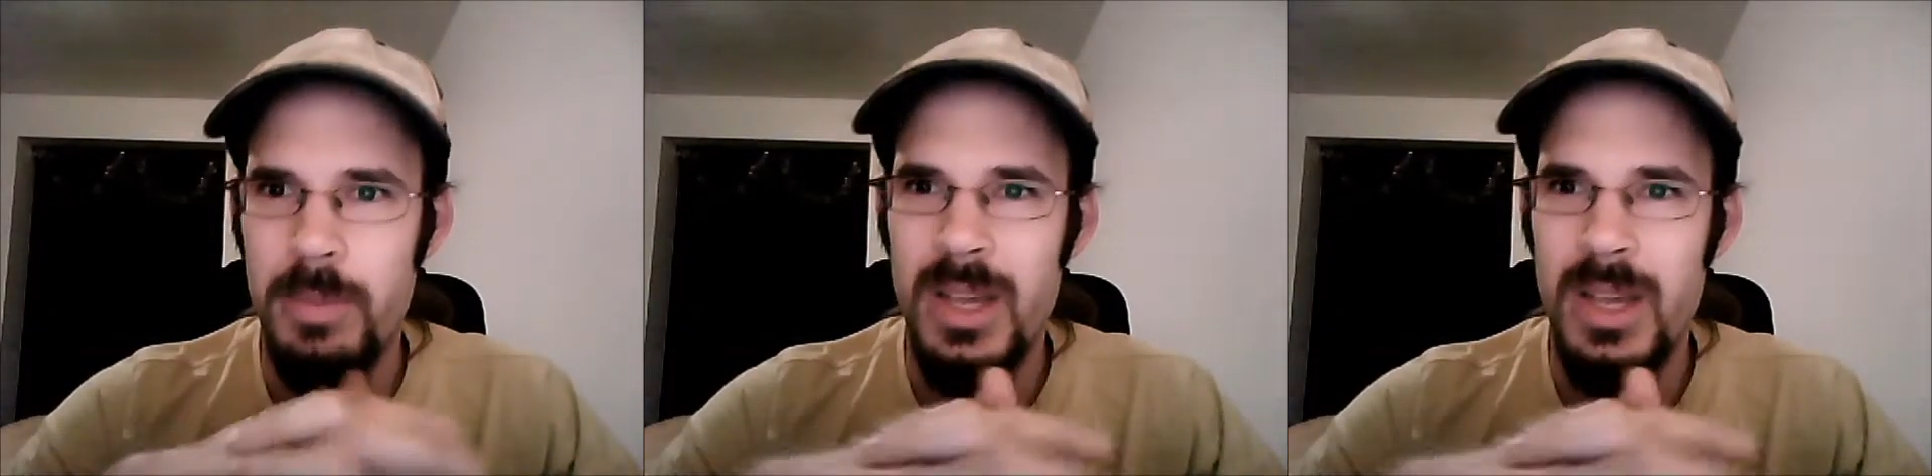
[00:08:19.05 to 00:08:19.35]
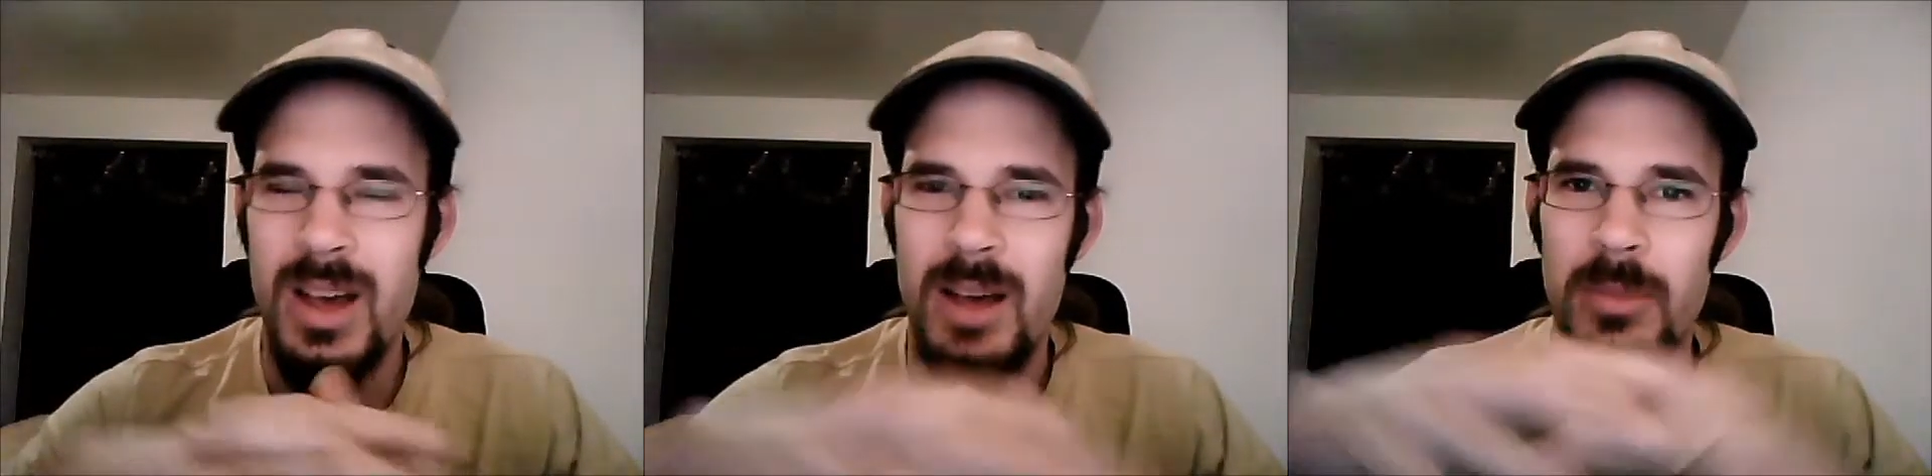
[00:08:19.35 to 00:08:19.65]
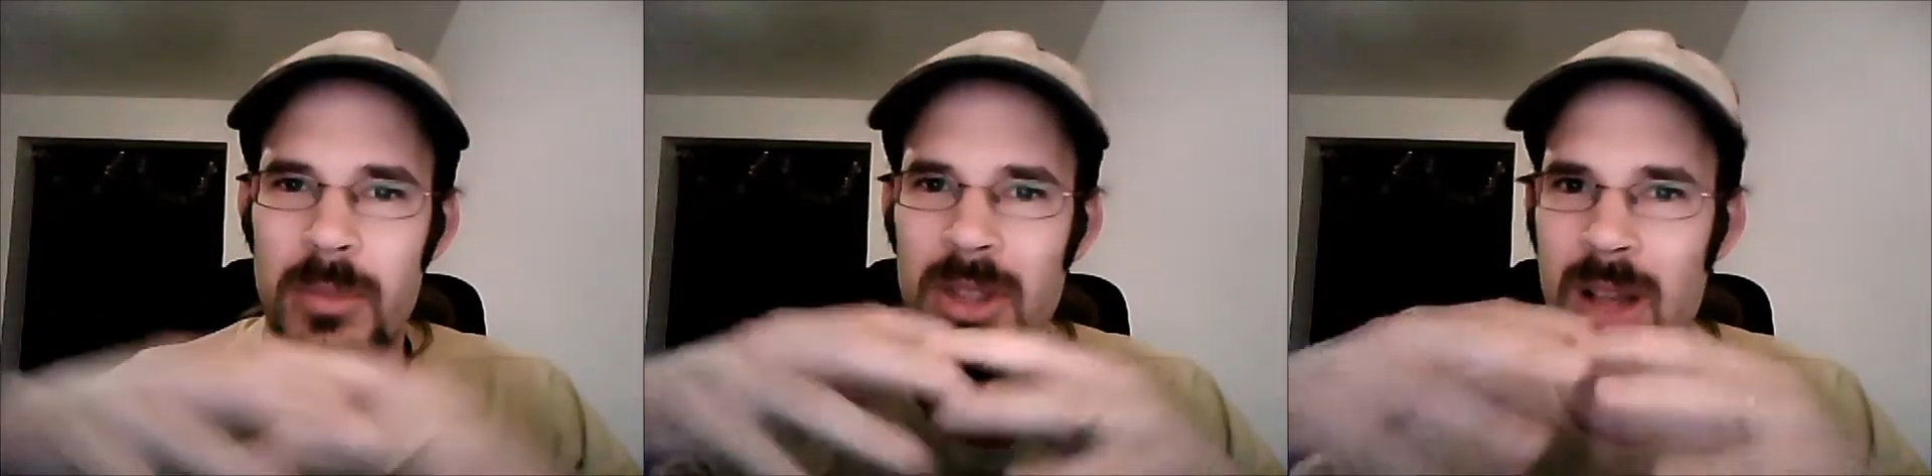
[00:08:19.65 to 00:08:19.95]

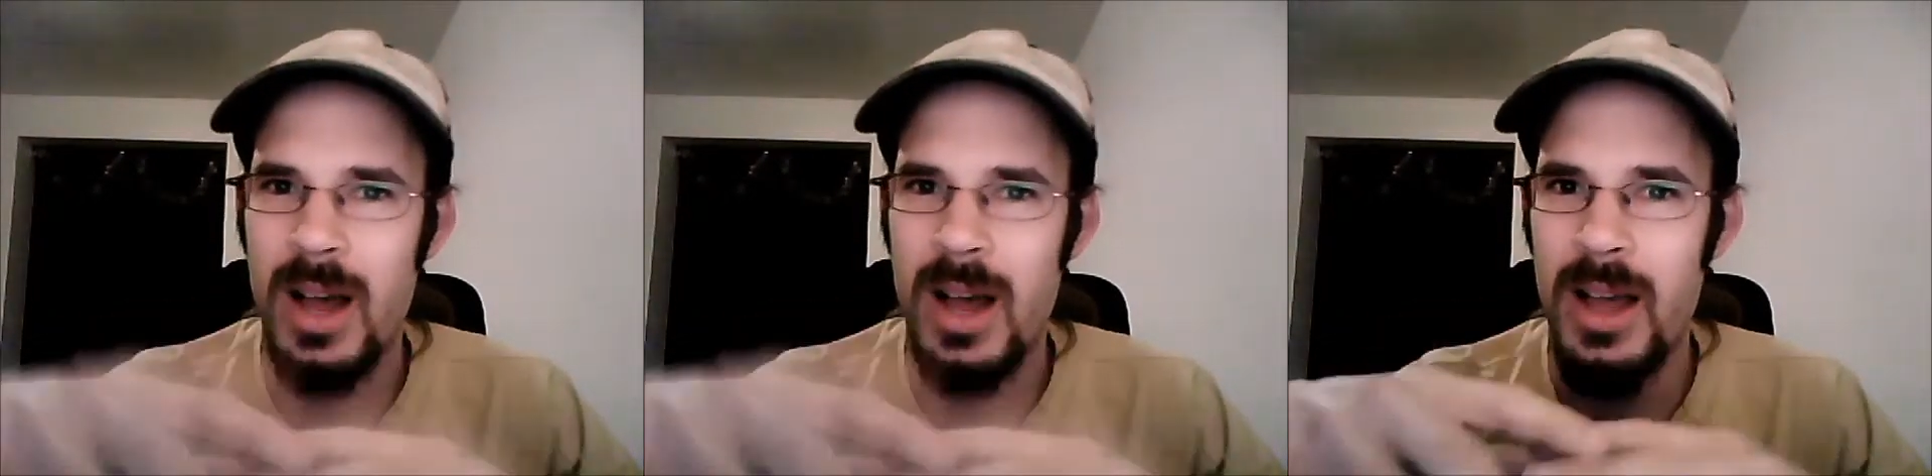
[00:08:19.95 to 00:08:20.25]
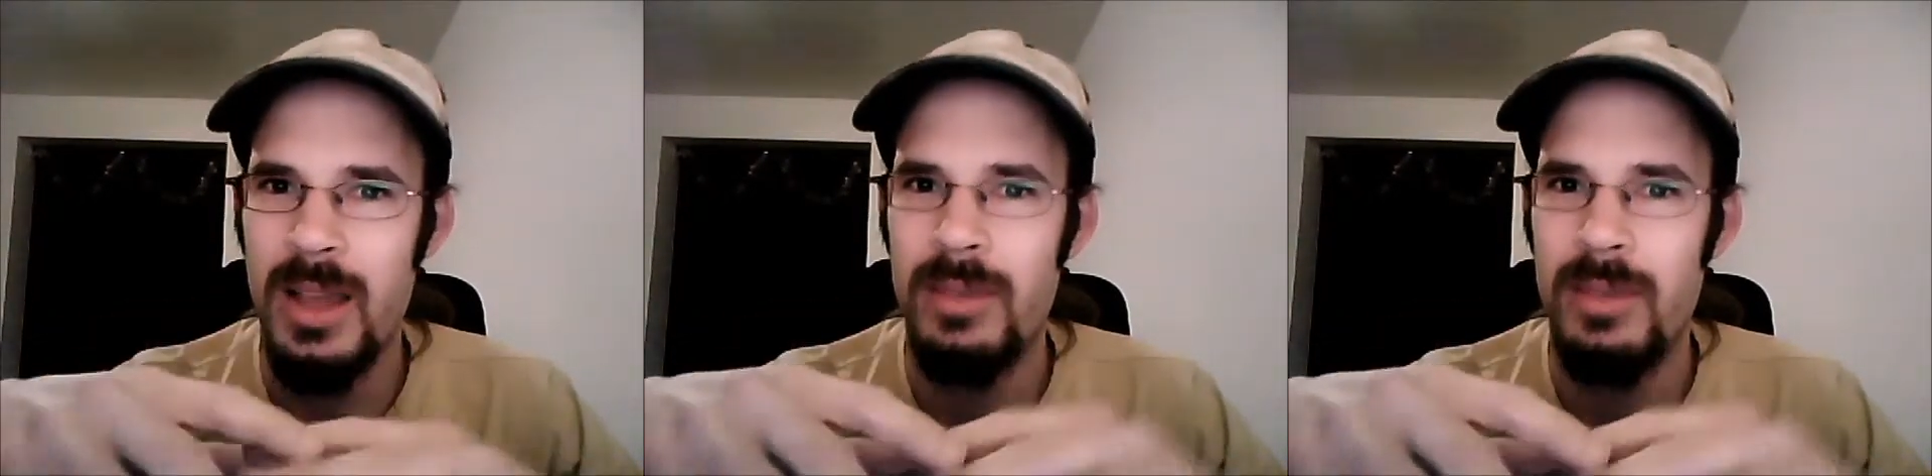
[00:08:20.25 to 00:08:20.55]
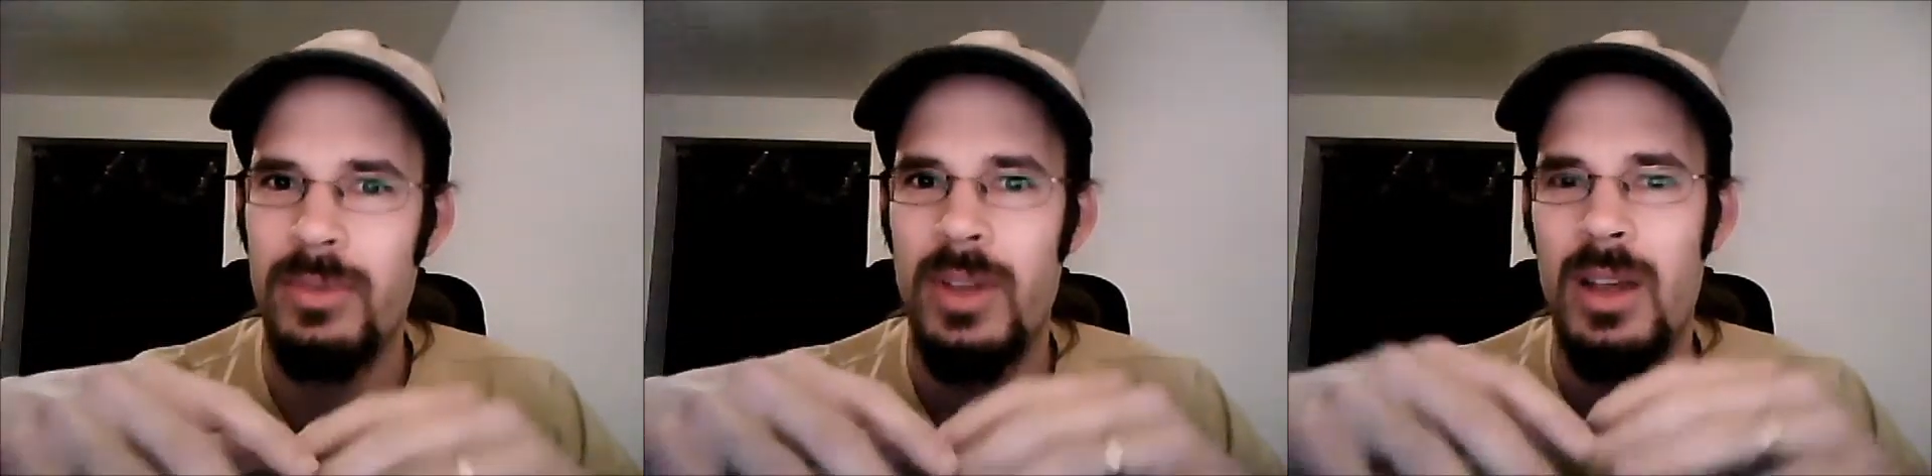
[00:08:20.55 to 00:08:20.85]
become live
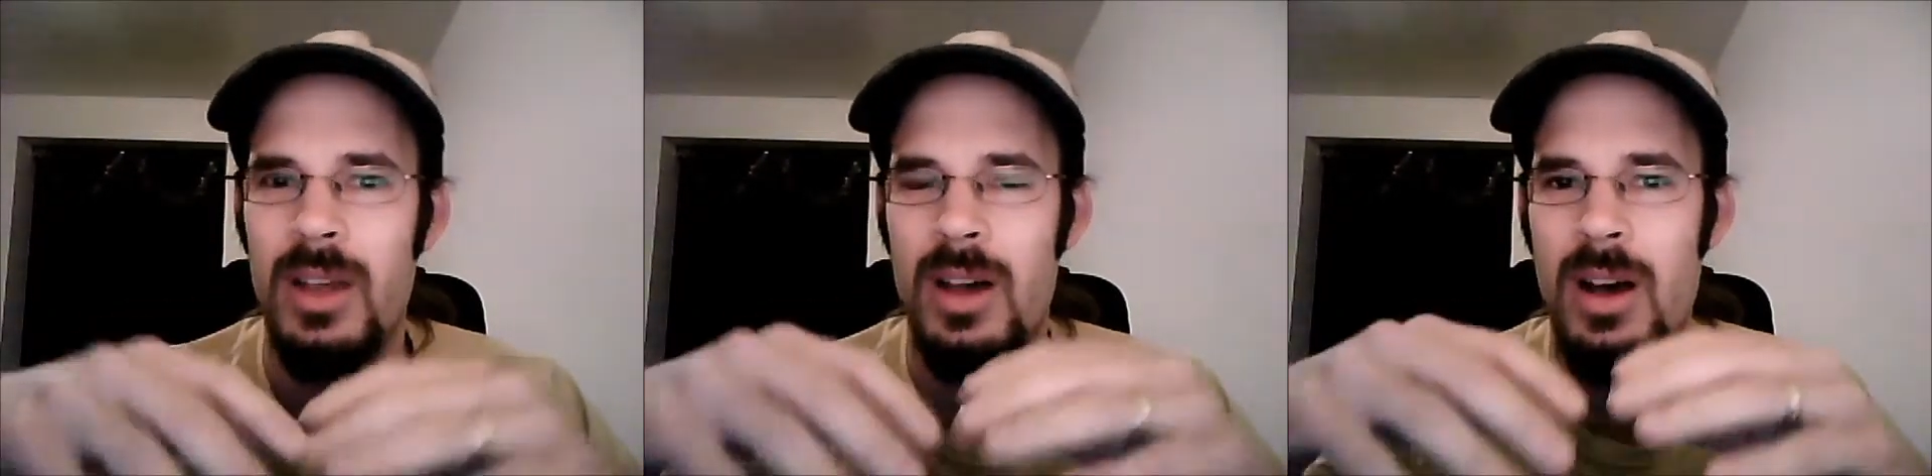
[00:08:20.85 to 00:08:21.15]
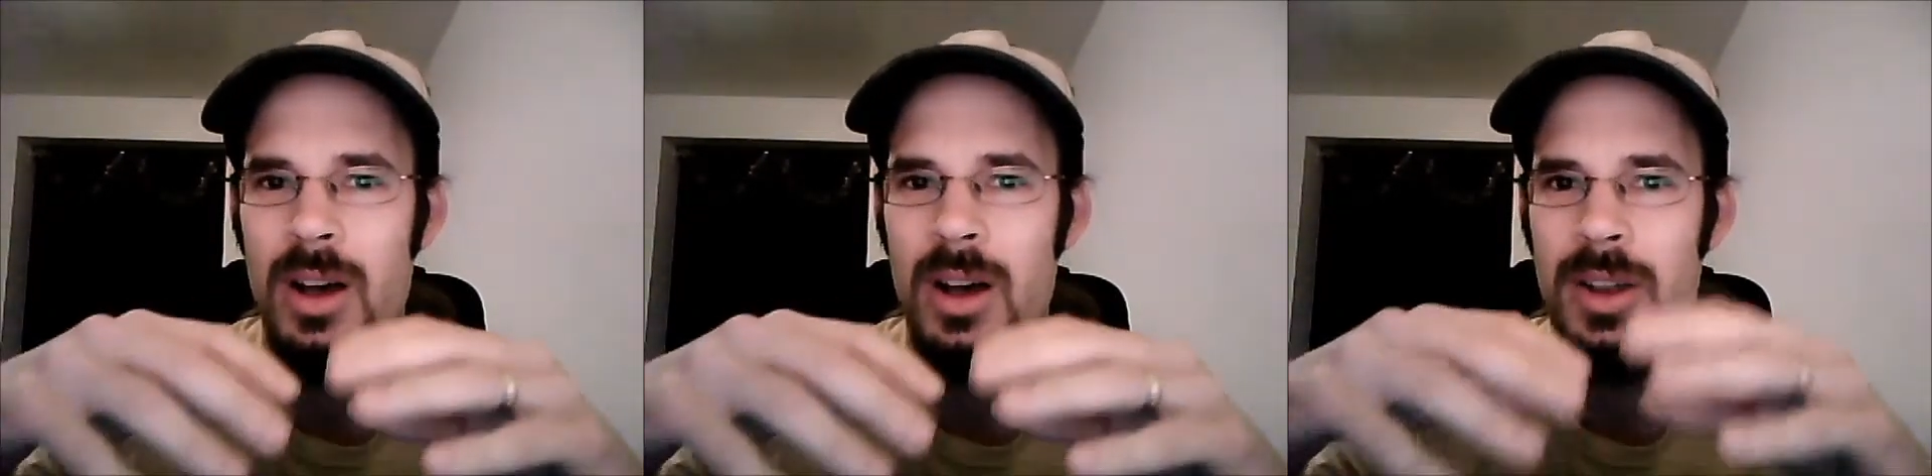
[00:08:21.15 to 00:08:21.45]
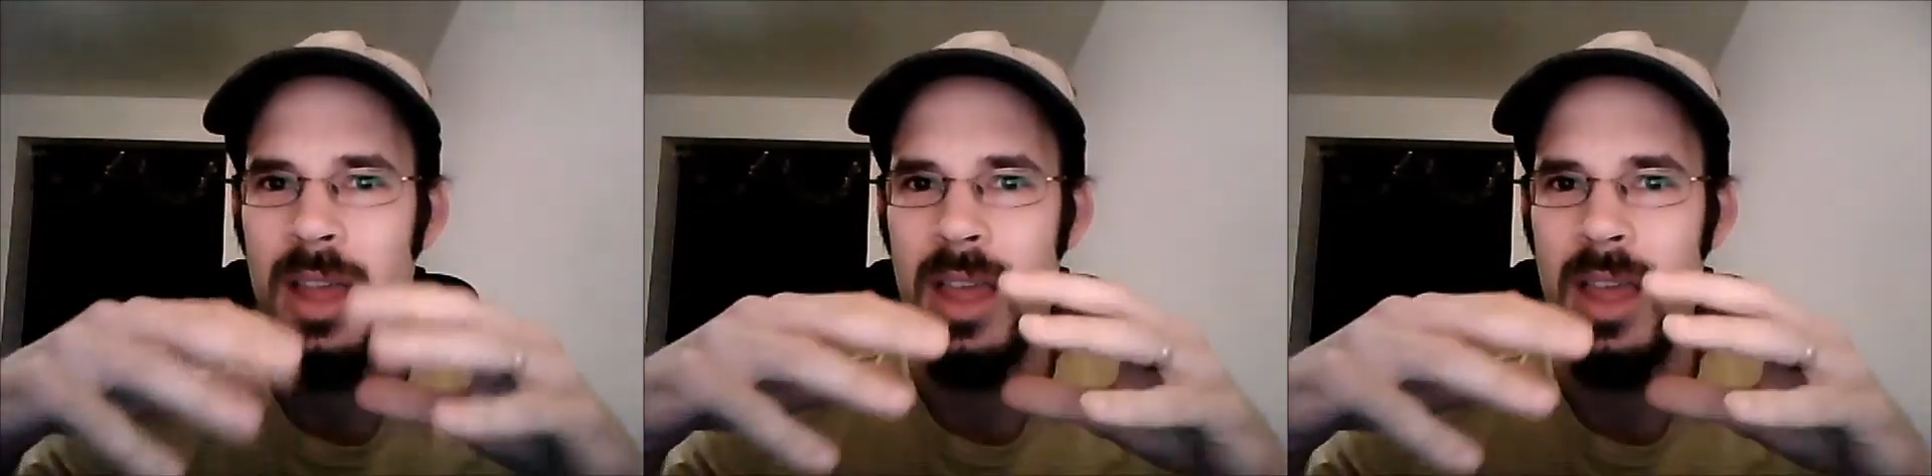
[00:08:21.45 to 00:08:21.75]
on